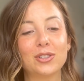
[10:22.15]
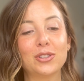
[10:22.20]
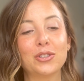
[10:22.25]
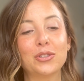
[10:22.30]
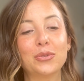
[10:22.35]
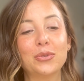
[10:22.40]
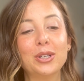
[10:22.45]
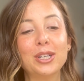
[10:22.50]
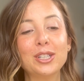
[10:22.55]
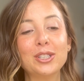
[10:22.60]

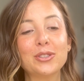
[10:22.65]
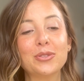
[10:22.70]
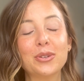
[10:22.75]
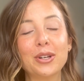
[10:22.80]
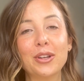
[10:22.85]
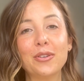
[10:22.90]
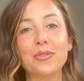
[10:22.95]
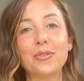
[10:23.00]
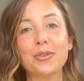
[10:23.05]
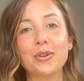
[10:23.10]

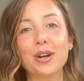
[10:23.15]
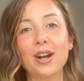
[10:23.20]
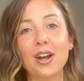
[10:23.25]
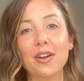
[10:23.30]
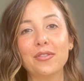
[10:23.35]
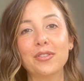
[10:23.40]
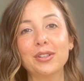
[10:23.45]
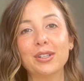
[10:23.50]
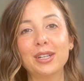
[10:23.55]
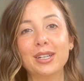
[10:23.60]
2024
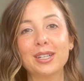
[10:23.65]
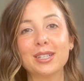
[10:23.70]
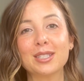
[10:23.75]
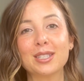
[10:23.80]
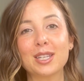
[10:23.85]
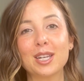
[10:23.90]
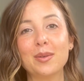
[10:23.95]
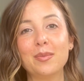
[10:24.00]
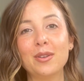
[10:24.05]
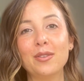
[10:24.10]
I feel like is
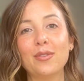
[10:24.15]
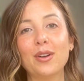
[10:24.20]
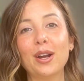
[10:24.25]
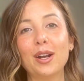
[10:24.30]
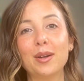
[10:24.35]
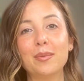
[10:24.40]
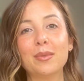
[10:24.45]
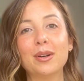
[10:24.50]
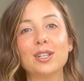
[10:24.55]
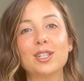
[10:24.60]
going to be
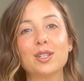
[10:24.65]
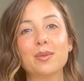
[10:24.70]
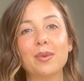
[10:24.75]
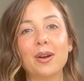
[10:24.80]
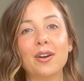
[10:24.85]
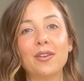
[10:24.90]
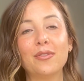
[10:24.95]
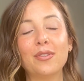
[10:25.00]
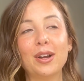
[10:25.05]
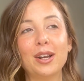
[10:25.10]
very much
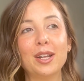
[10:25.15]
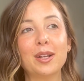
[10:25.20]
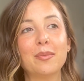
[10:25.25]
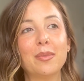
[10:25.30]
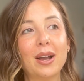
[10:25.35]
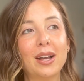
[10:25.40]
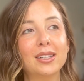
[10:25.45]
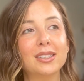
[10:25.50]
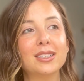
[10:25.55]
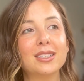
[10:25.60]
about finding
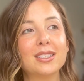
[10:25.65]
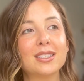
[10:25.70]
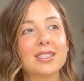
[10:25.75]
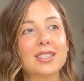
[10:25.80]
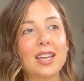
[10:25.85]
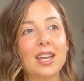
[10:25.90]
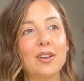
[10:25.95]
balance,